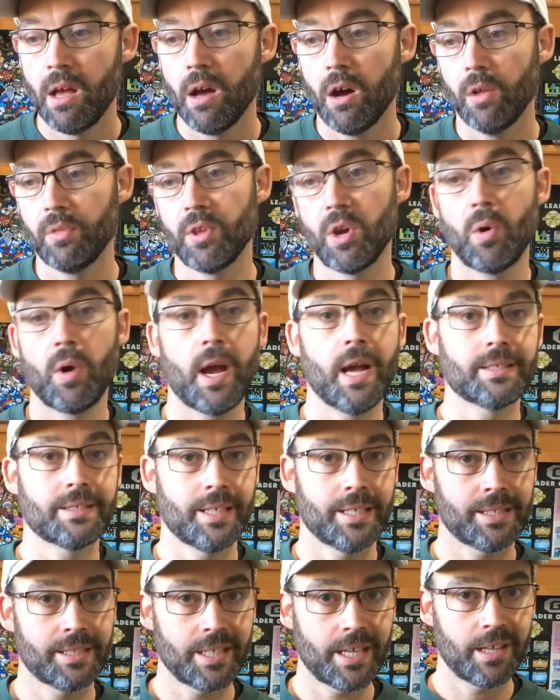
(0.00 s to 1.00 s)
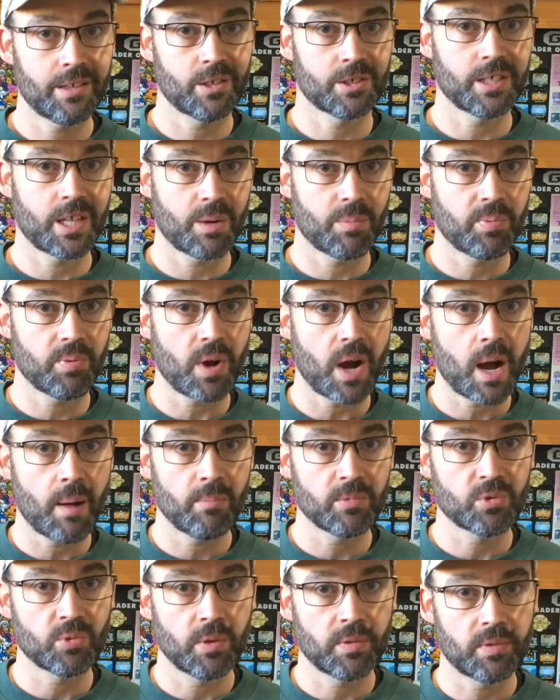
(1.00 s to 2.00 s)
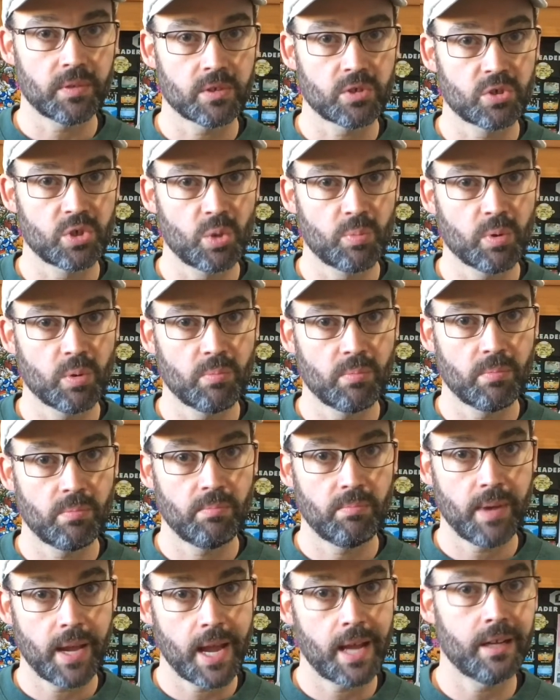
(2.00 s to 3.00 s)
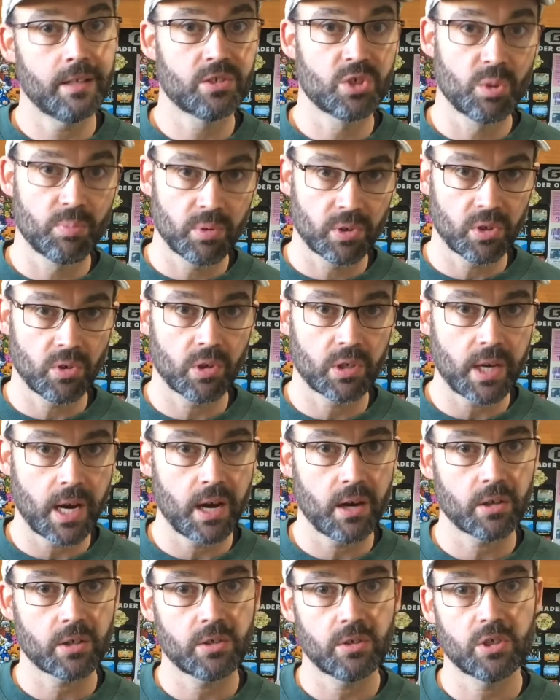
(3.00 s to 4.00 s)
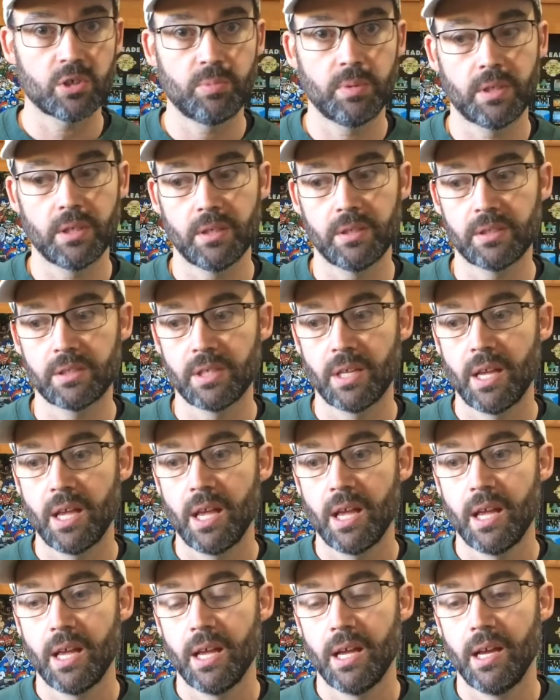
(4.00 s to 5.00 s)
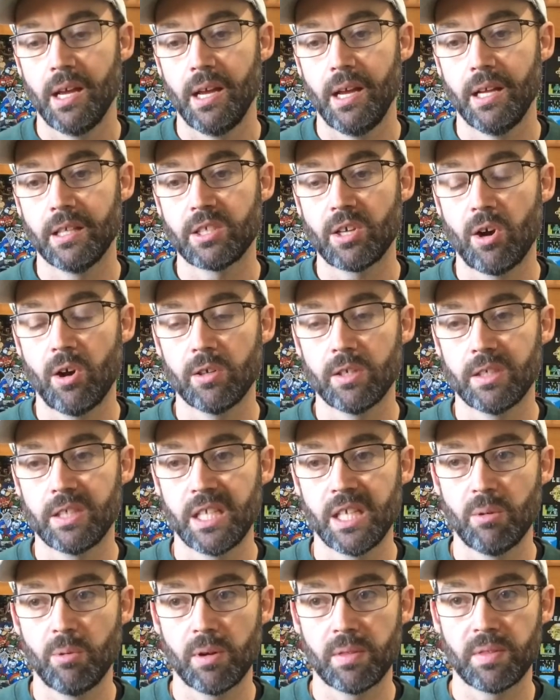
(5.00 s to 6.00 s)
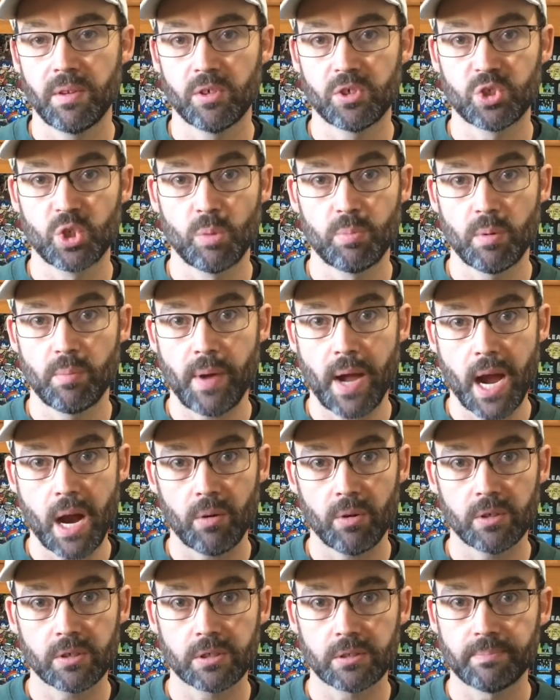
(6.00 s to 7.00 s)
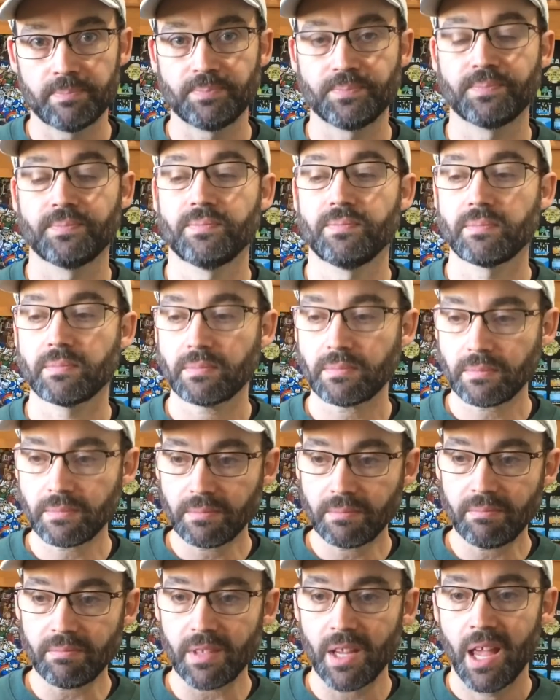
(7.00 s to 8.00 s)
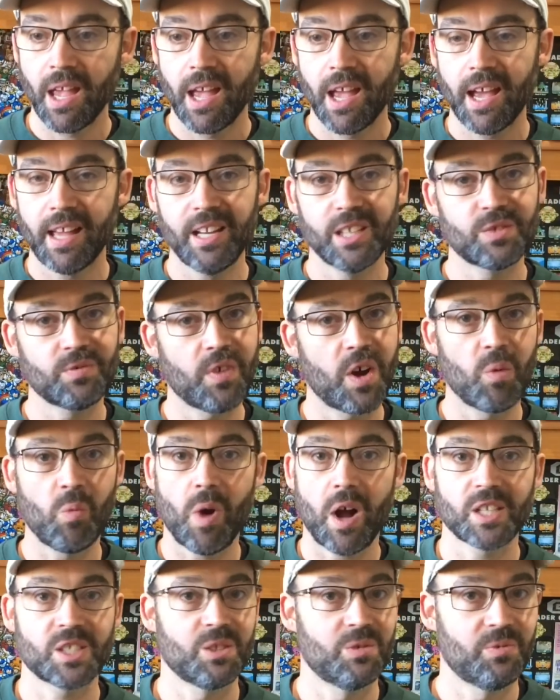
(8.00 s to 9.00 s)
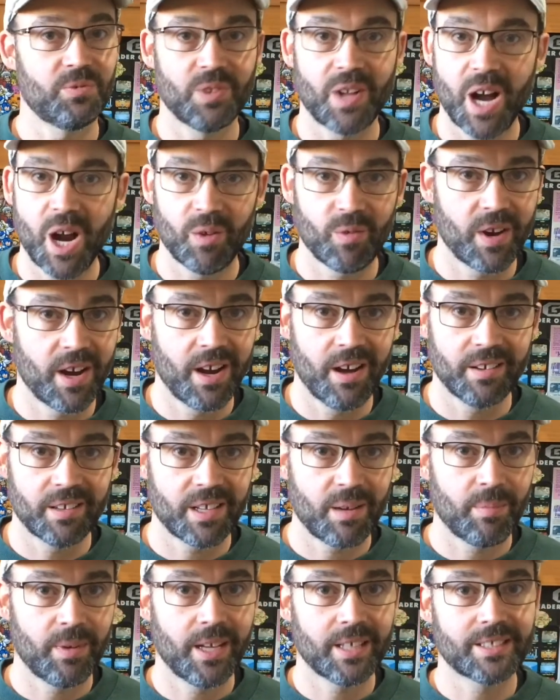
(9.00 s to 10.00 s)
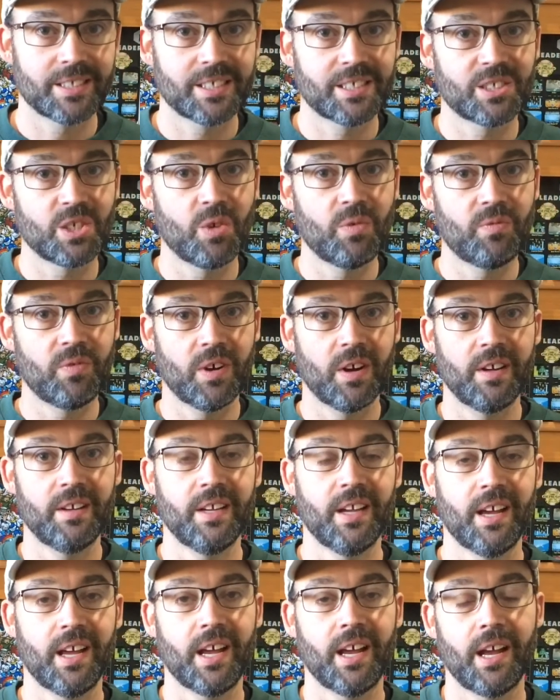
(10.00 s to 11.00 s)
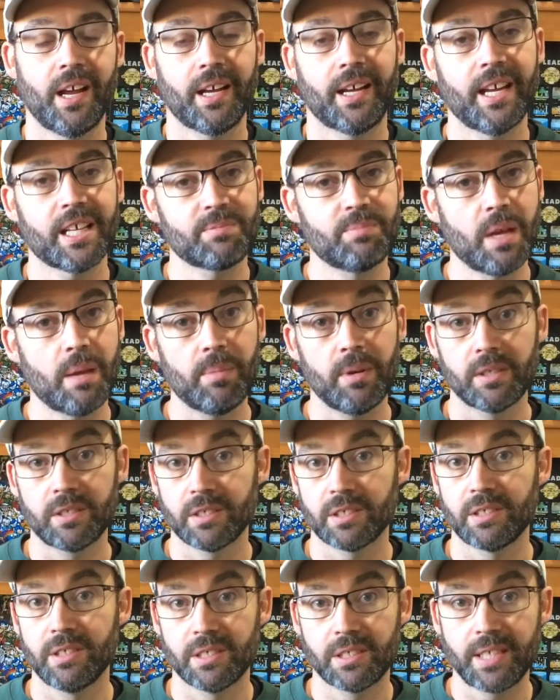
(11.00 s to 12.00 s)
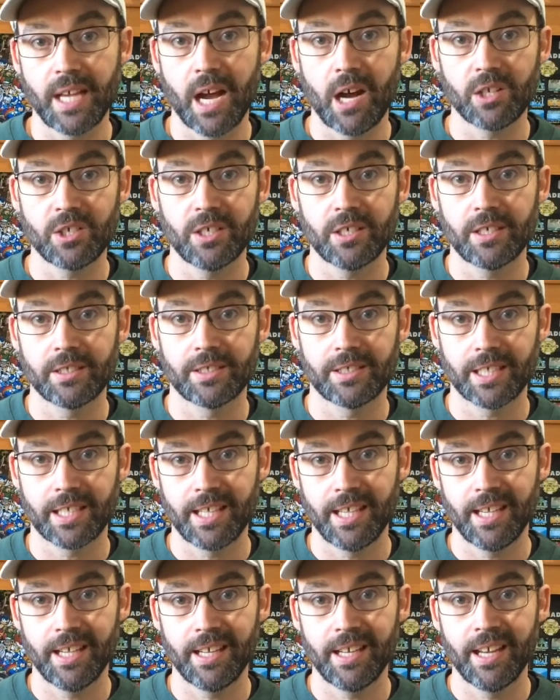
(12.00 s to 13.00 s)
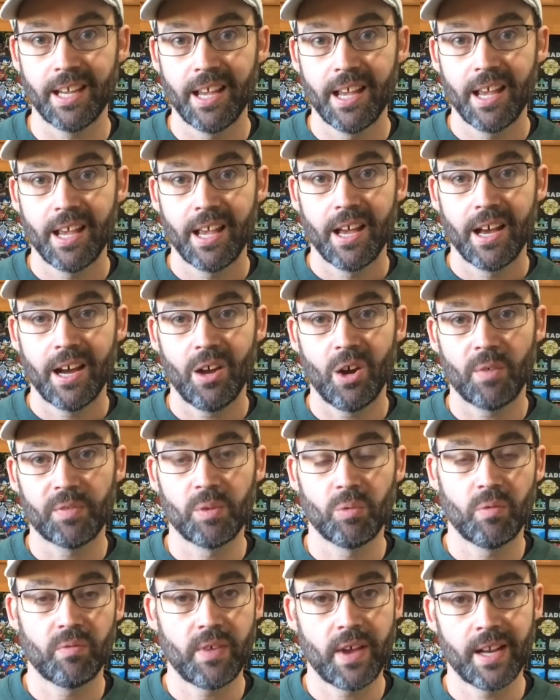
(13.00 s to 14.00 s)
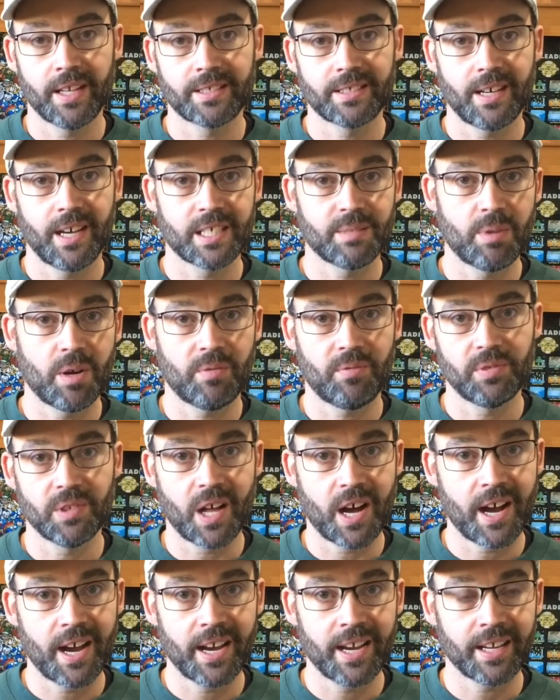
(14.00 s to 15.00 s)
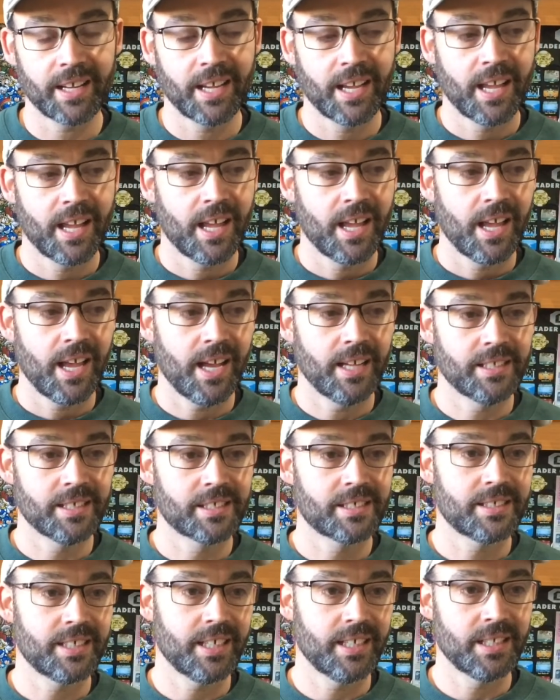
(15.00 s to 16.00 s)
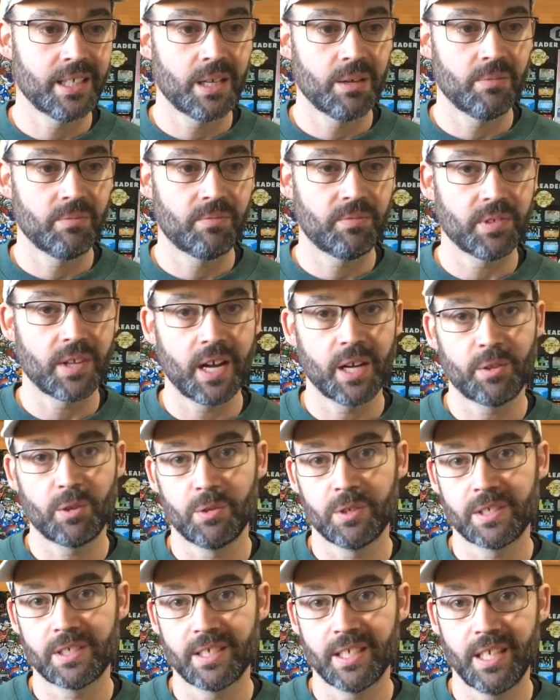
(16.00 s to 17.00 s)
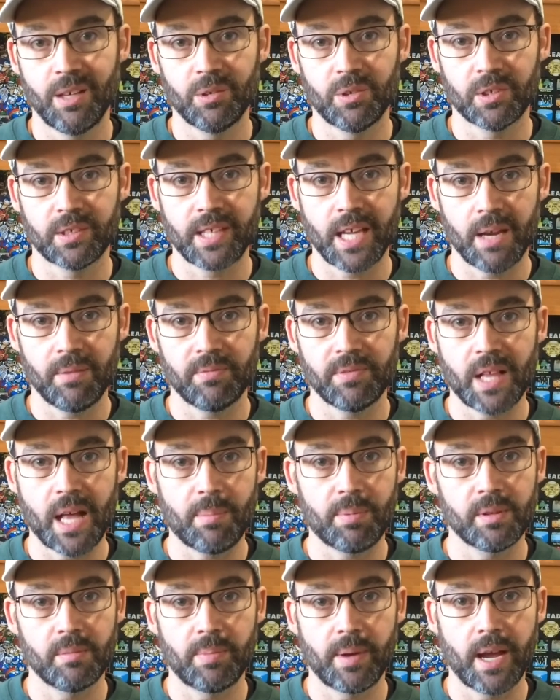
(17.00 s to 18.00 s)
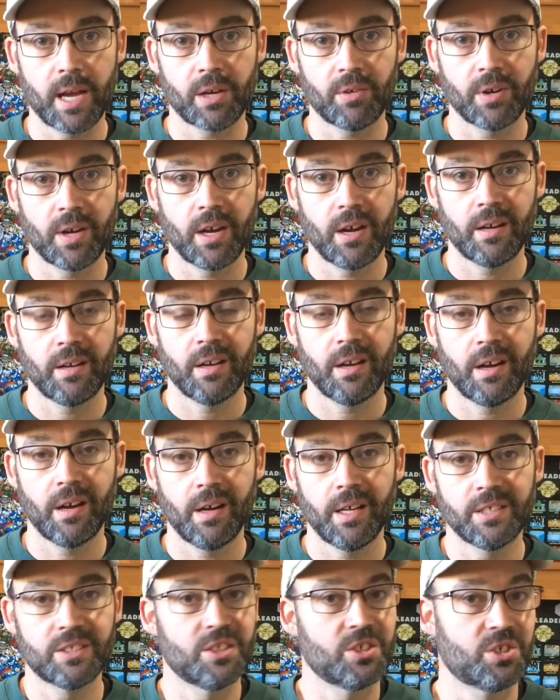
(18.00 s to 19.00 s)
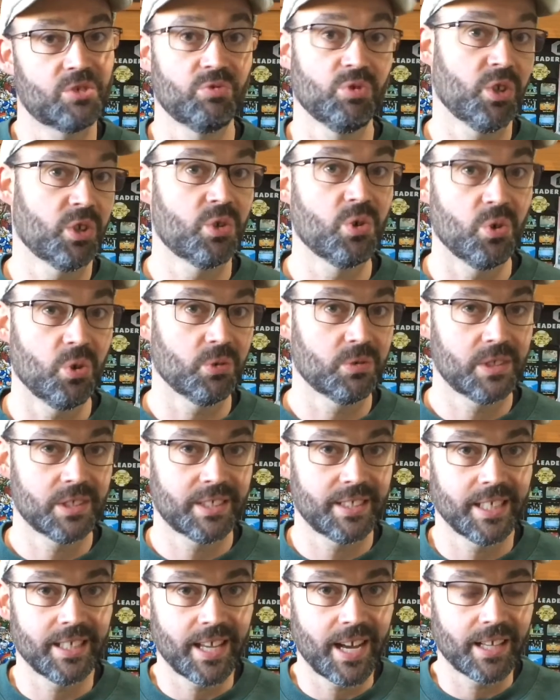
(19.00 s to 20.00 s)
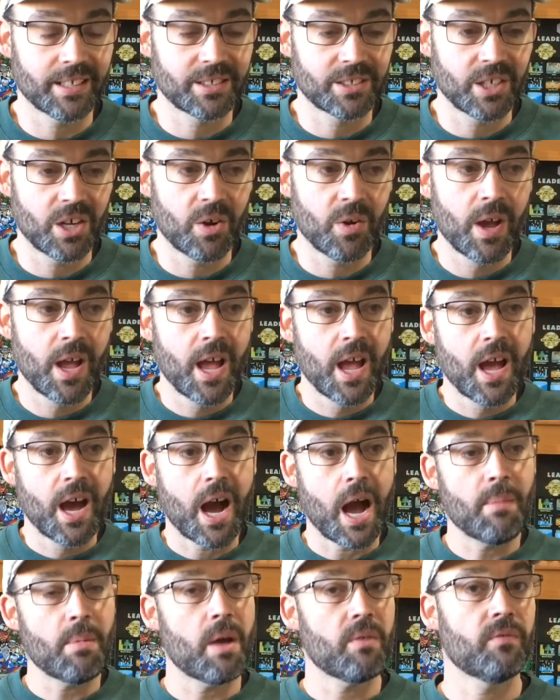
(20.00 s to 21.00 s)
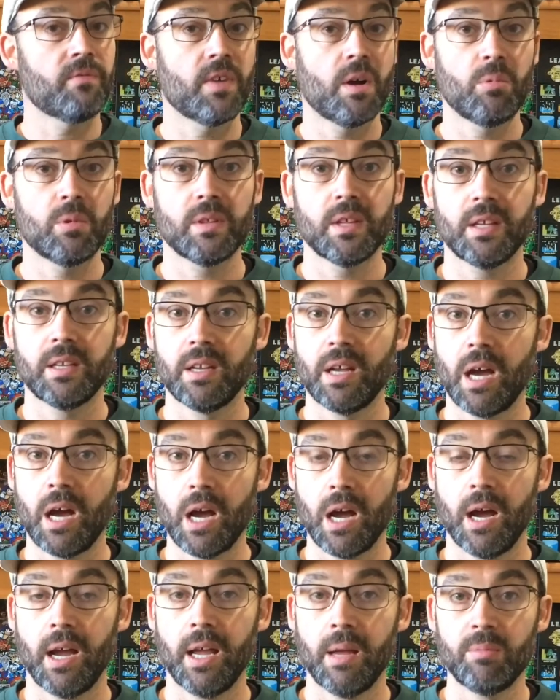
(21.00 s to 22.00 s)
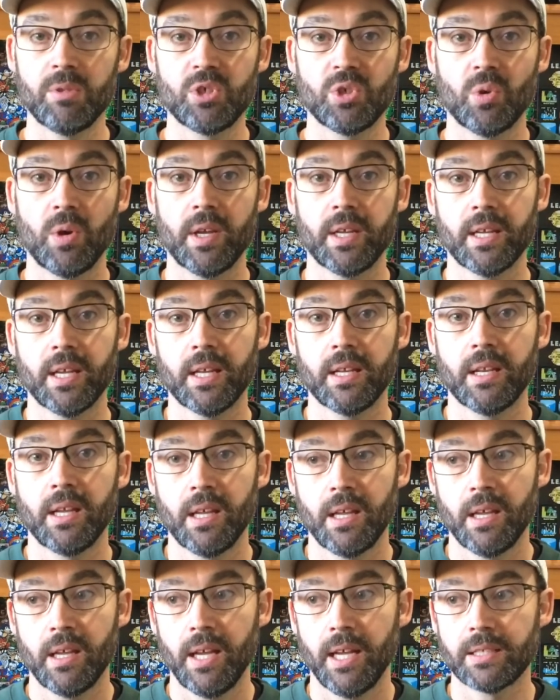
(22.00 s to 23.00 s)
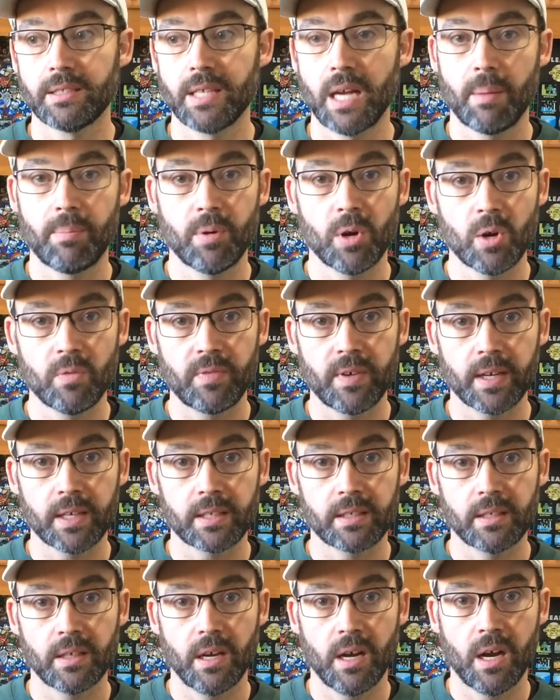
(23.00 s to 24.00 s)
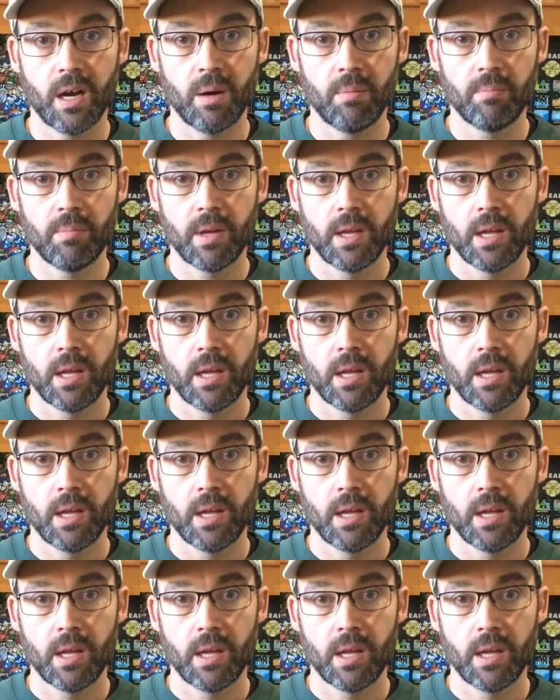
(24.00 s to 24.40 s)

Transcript: Although, as I said, there's a lot of problems with the Superman and Supergirl characters because it's hard to deal with their superpowers. It is fun watching them fly around. I mean, that's just so fun. I guess maybe it's just nostalgia because as a kid, I often fantasize about flying, and just seeing them flying through the city with their cape flapping in the background is just really cool to see that. So I'm having fun with it. I am enjoying it. It's not perfect. I